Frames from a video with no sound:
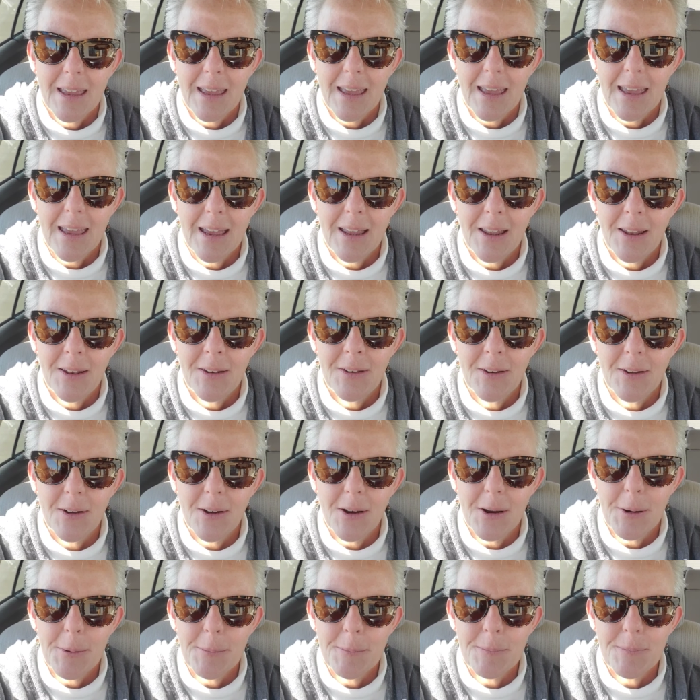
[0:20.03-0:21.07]
and
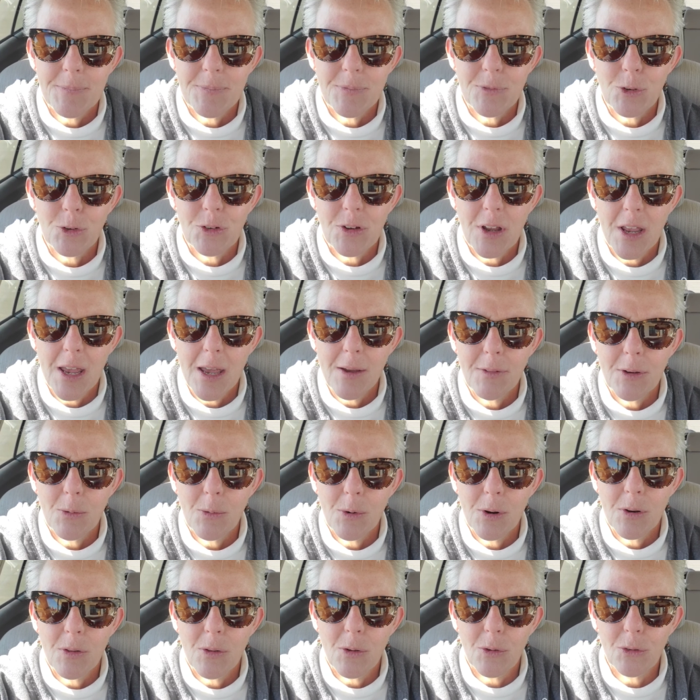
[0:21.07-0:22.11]
um, just having
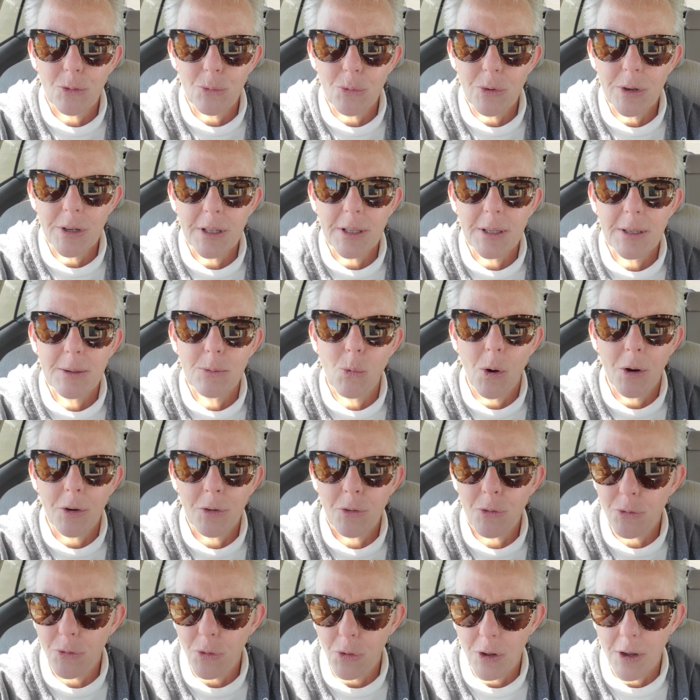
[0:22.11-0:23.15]
one of those really
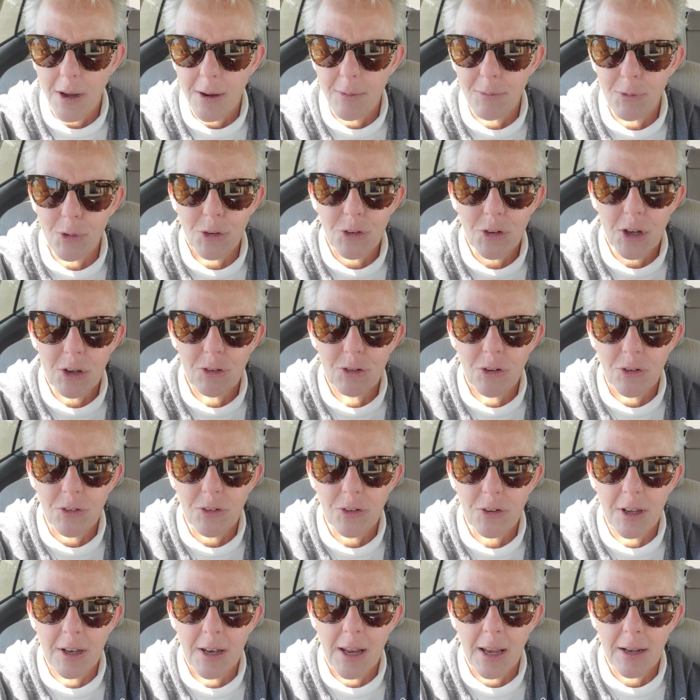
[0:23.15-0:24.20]
wonderful conversations
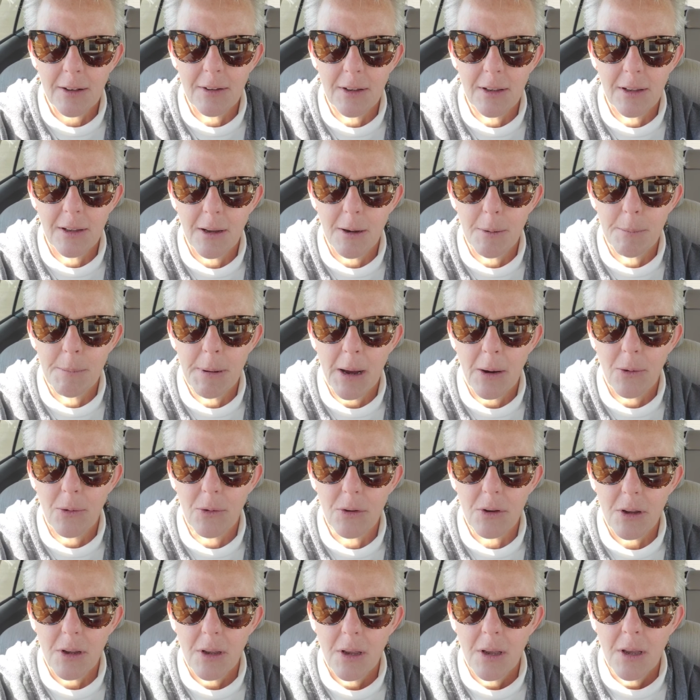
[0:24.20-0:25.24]
connecting about